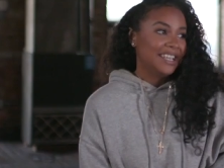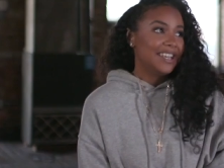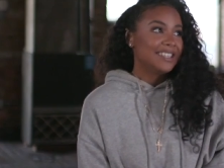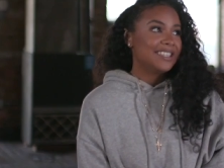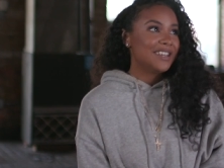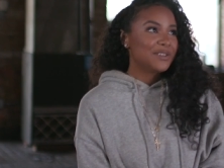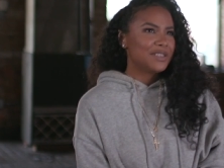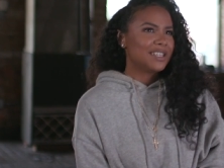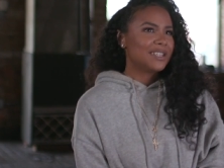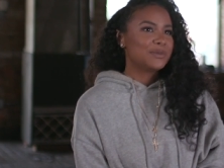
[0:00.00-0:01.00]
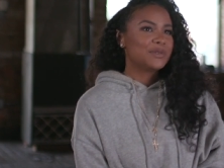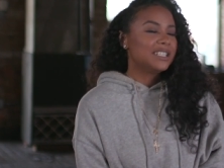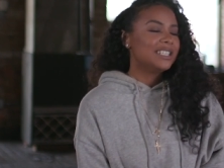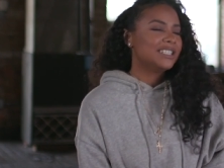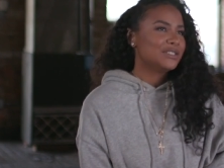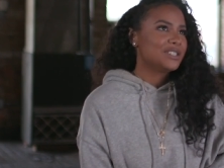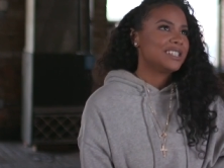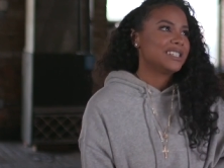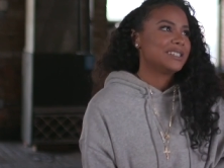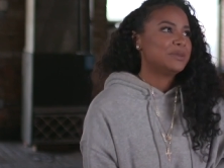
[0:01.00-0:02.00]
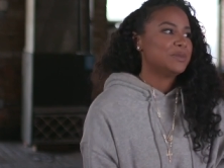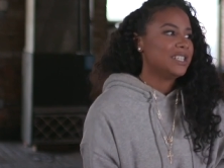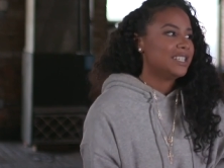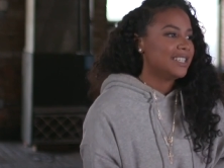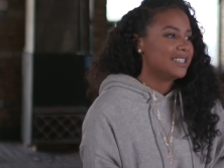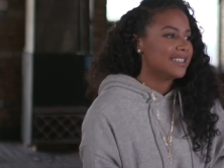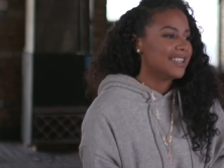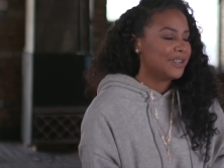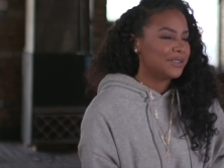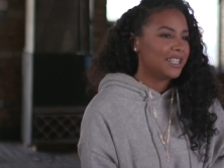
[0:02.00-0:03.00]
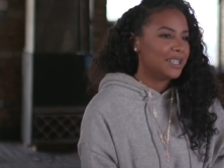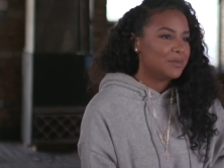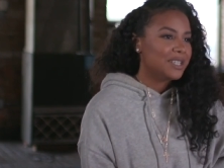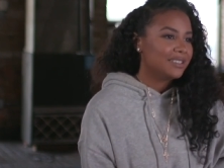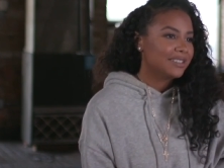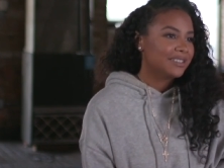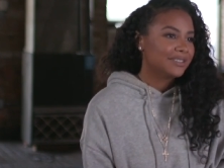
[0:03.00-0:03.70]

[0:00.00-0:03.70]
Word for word: That's the other thing that's really interesting to me is entertainment.